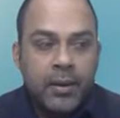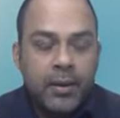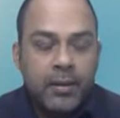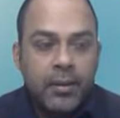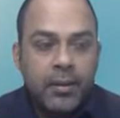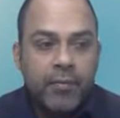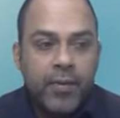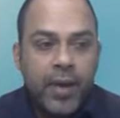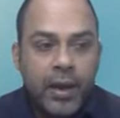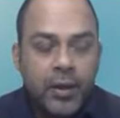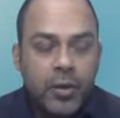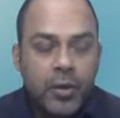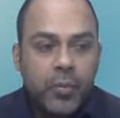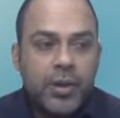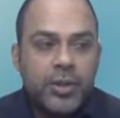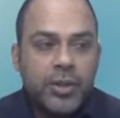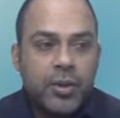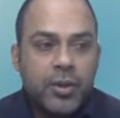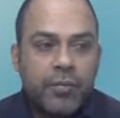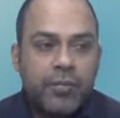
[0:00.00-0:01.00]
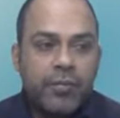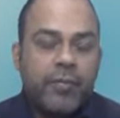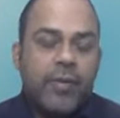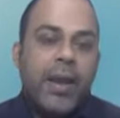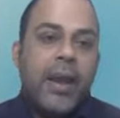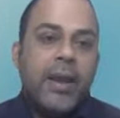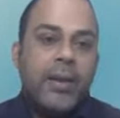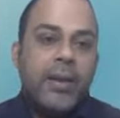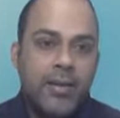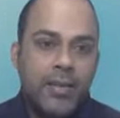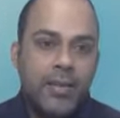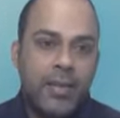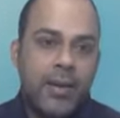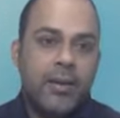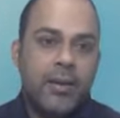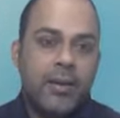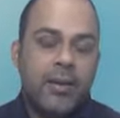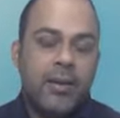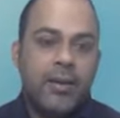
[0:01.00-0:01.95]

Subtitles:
The valuation of anything